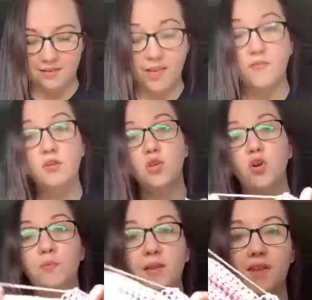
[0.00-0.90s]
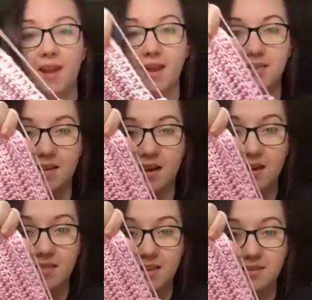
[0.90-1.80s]
like, if you told me that I had to
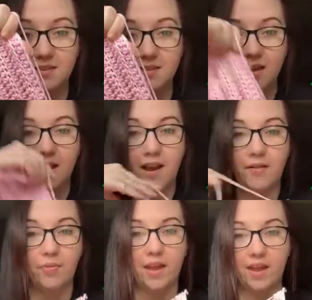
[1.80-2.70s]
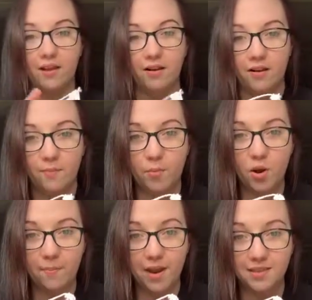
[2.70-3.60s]
cut these and like put
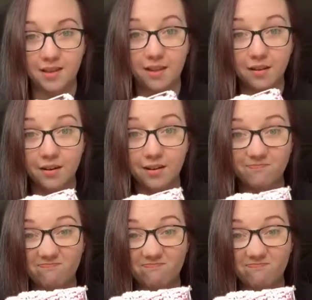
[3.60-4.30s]
them back together,